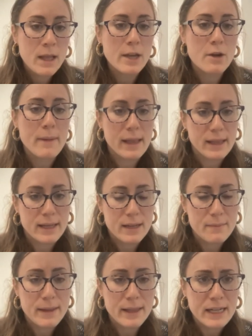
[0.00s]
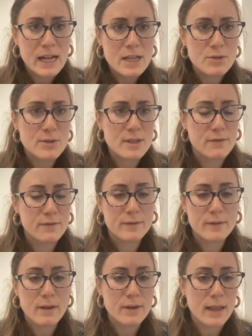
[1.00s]
I know Melanie, Melanie and Jesus have
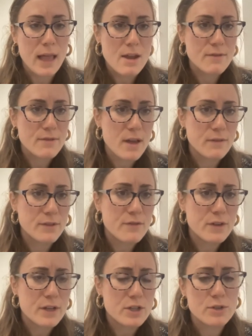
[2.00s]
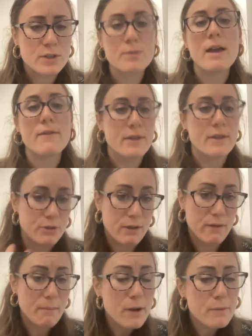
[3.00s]
covered a lot of, of different issues that we have here, the
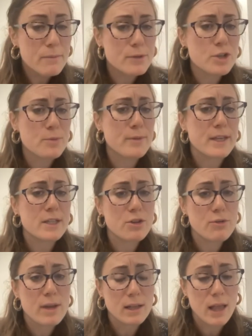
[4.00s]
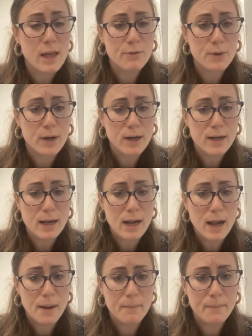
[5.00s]
Trayvon Martin poster, but they create a lot of work
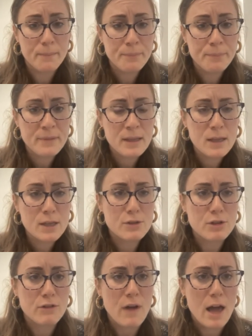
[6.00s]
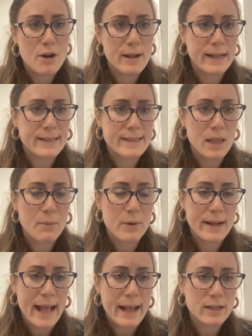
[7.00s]
um, sort of honoring and
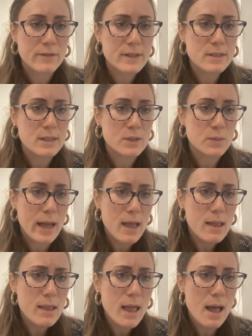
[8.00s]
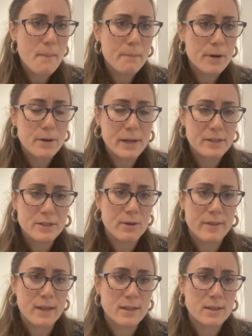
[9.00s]
celebrating activists as well. Um, Ernesto,
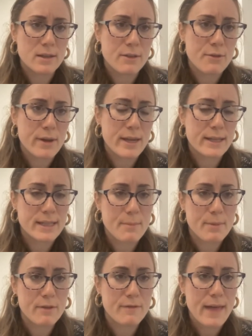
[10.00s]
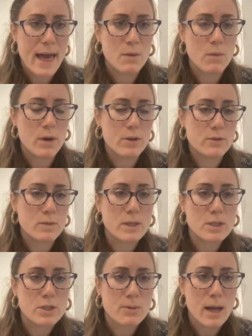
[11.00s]
I think, is another great example of that, and one who's
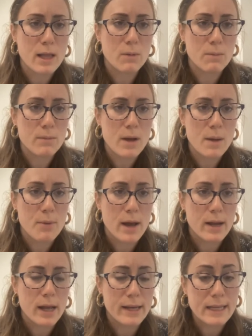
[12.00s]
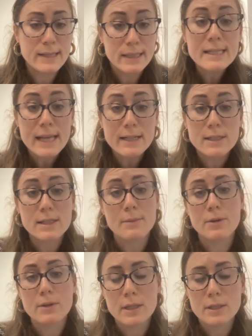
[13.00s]
reached a, a broad audience. And he's actually
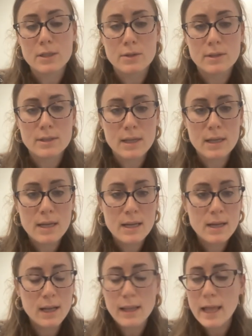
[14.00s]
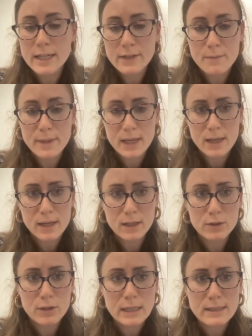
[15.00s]
someone who does use a lot of different media,
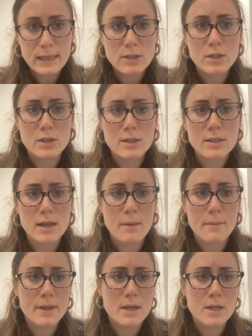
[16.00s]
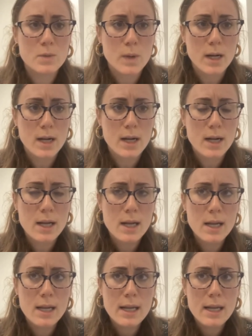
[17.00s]
including stencils um, in his work.
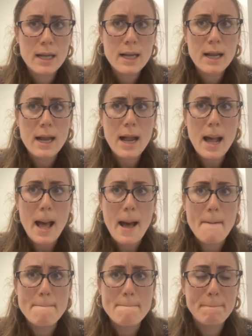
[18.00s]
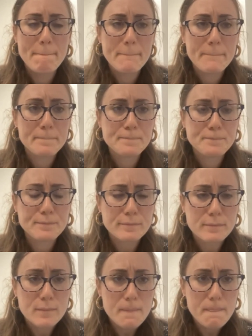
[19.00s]
Um,
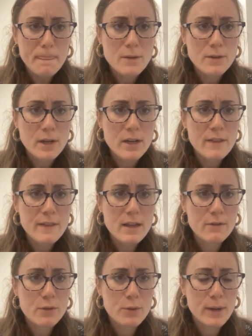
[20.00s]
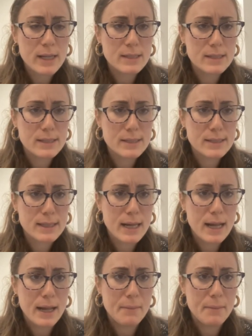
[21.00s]
I'm trying to think of who else.
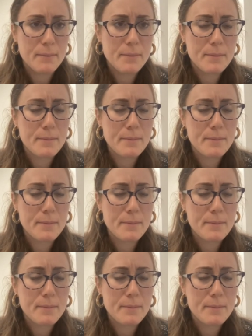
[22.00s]
Um,